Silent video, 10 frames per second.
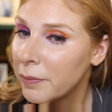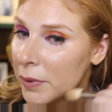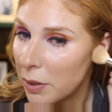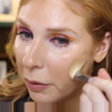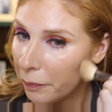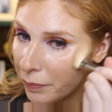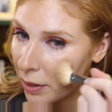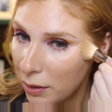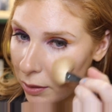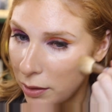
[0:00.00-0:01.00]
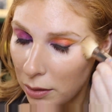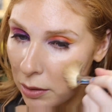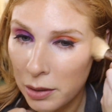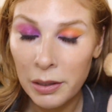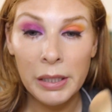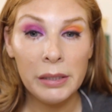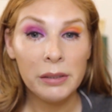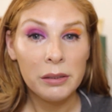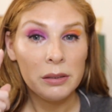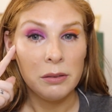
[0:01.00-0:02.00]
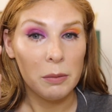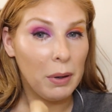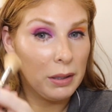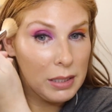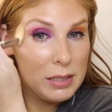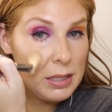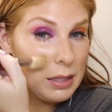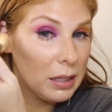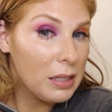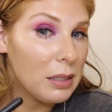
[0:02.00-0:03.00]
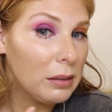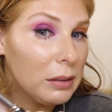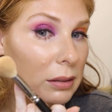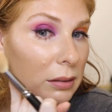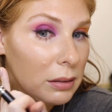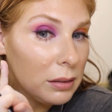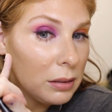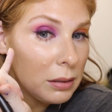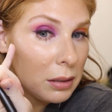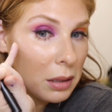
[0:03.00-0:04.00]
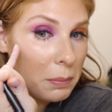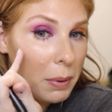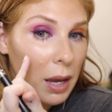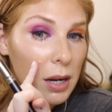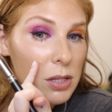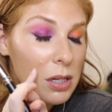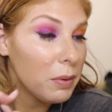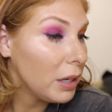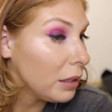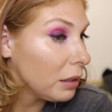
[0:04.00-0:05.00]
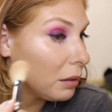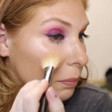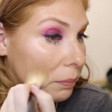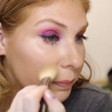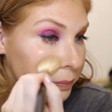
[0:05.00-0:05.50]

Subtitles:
So you could probably see that it's a little patchy right here,